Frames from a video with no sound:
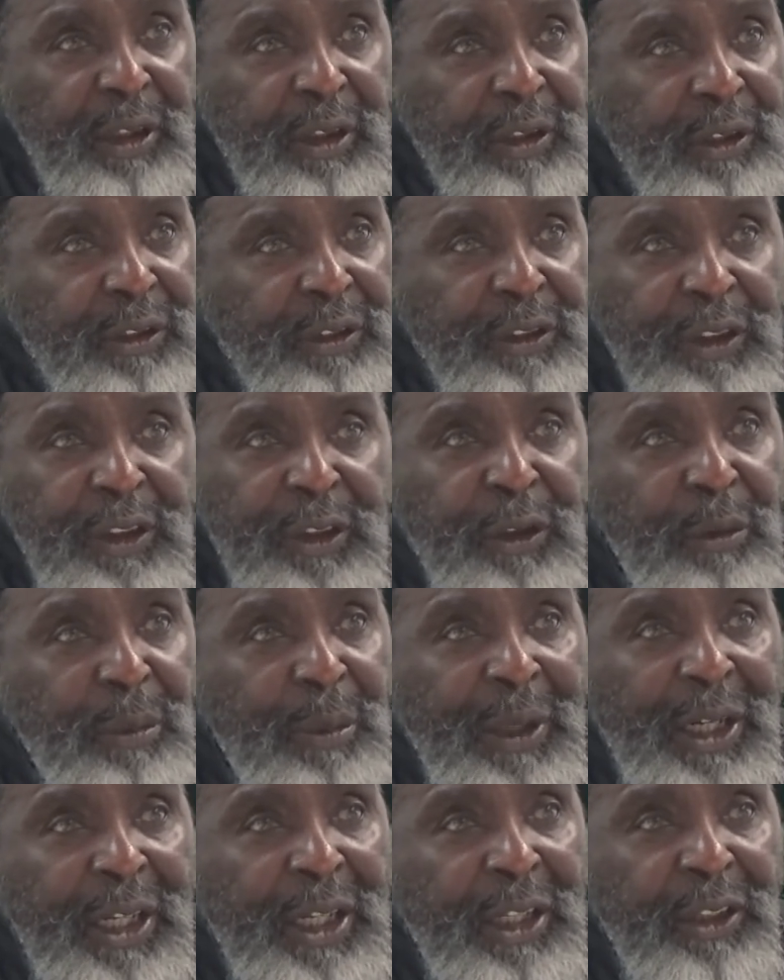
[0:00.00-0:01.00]
Said
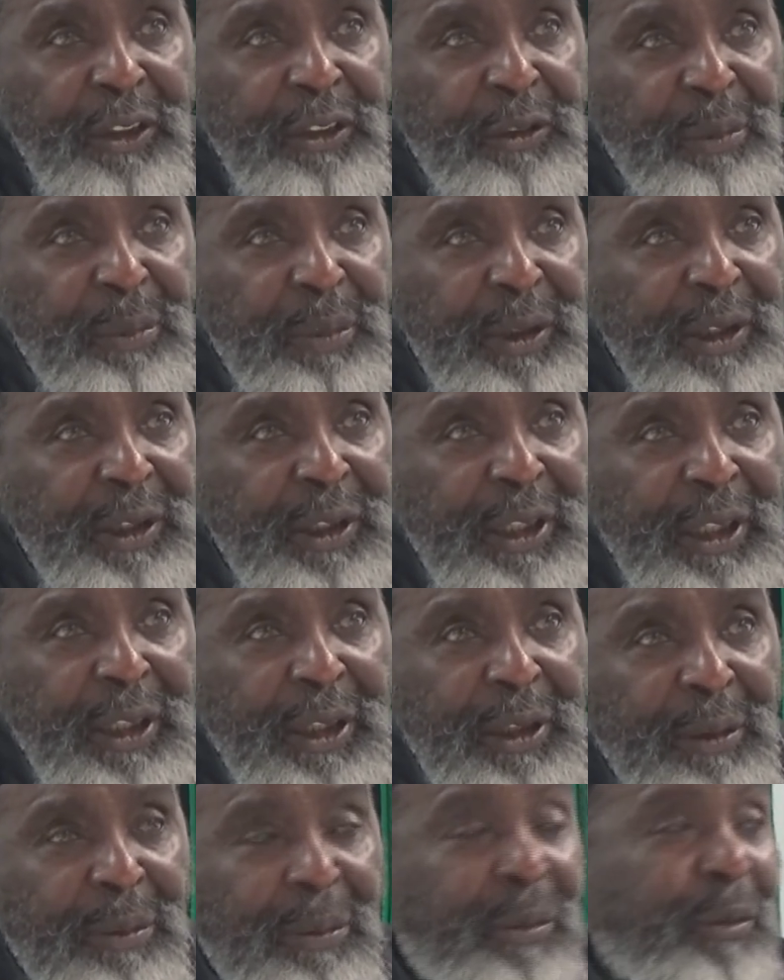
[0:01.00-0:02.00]
nobody else picked that
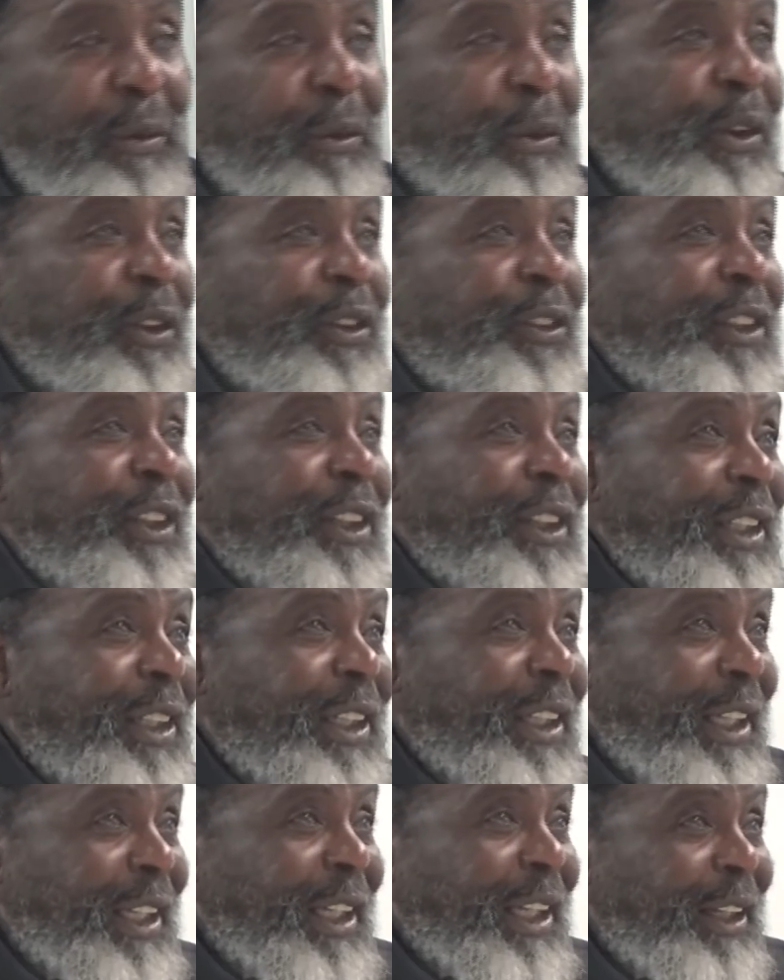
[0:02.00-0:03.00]
up. Once
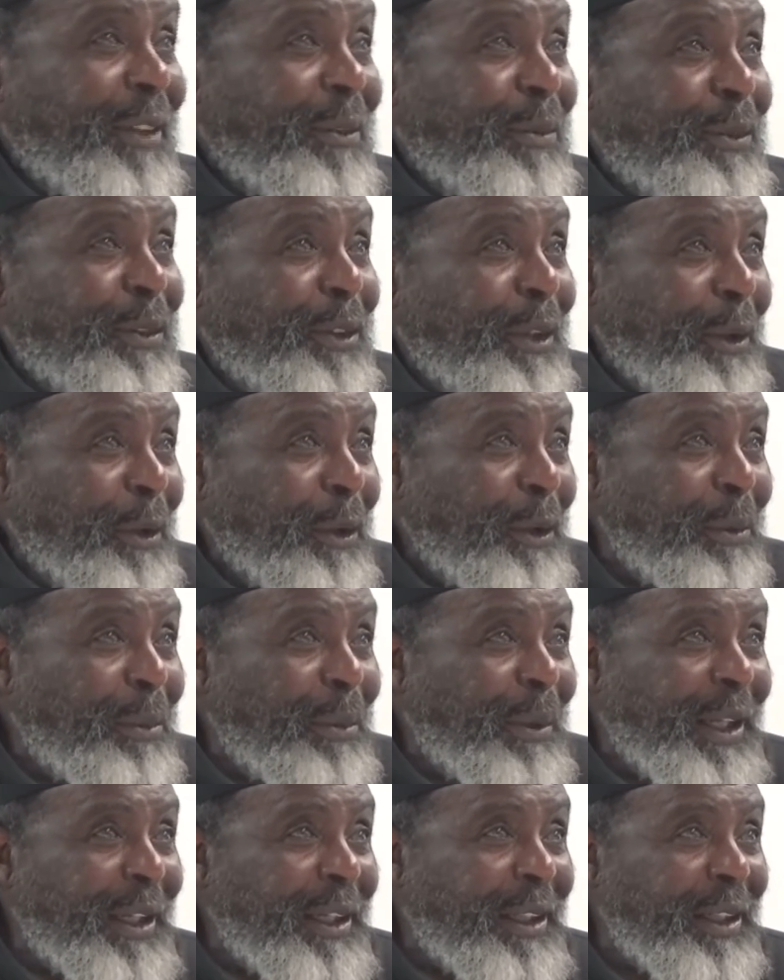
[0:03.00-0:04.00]
they even talking
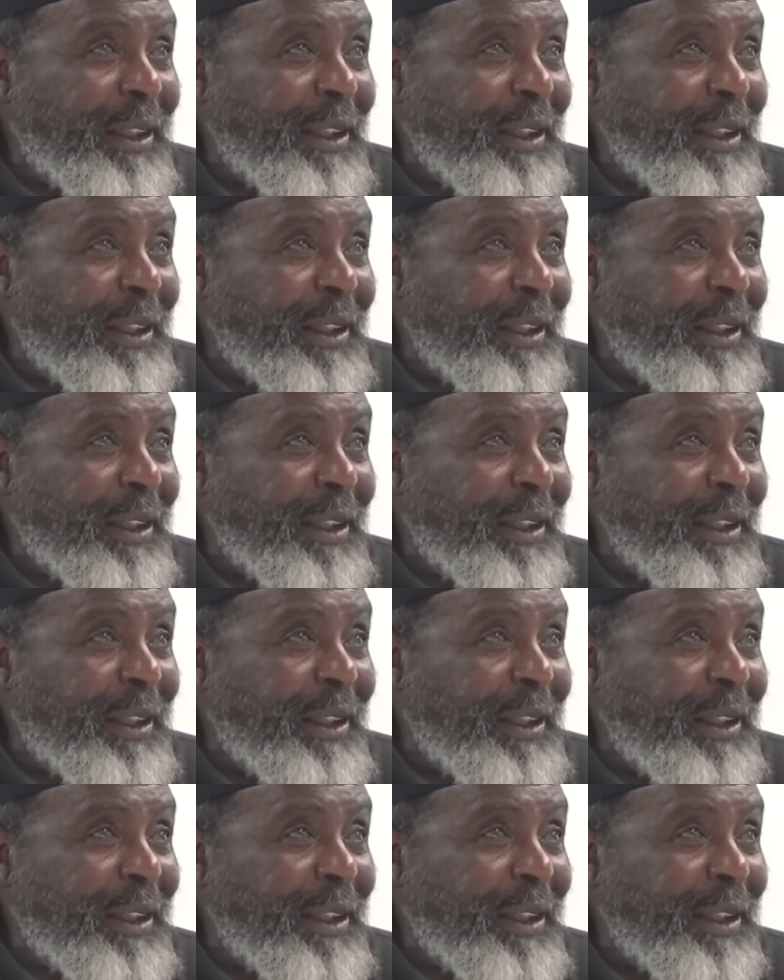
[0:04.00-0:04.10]
about